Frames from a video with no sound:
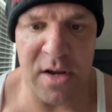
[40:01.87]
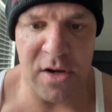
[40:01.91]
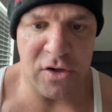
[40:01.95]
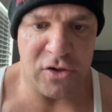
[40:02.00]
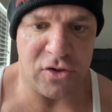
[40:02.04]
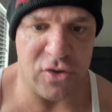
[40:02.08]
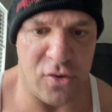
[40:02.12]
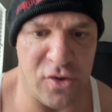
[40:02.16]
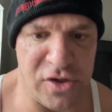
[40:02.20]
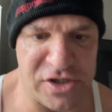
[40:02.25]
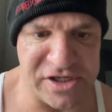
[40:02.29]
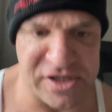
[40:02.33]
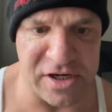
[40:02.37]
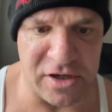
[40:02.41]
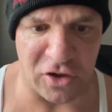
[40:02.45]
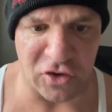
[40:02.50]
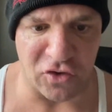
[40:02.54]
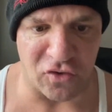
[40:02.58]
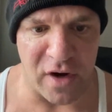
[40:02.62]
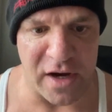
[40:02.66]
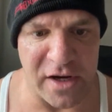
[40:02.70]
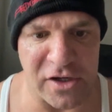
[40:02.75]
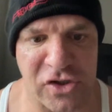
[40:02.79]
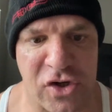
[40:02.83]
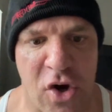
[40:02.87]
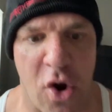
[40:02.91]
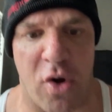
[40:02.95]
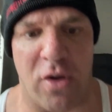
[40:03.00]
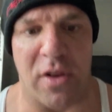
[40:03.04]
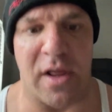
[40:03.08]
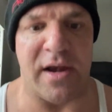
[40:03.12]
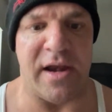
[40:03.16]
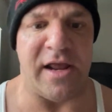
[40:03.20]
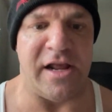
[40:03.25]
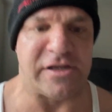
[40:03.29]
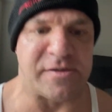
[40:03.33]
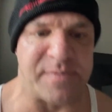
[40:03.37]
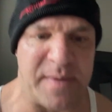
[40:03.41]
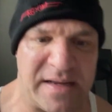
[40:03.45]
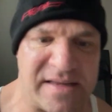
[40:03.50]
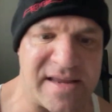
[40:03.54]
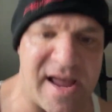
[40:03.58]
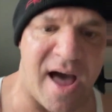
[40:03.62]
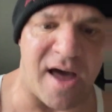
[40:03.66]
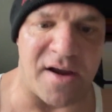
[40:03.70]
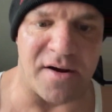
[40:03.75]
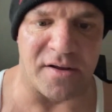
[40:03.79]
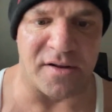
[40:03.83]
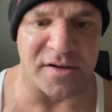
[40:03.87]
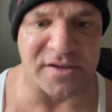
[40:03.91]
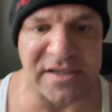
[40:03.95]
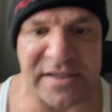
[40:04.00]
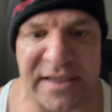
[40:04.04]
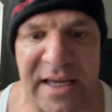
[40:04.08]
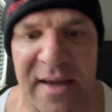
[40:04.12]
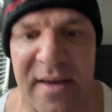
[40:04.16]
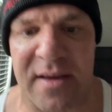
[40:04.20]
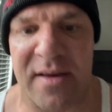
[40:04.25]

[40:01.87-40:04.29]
Dude still drinks cola and eats McDonald's.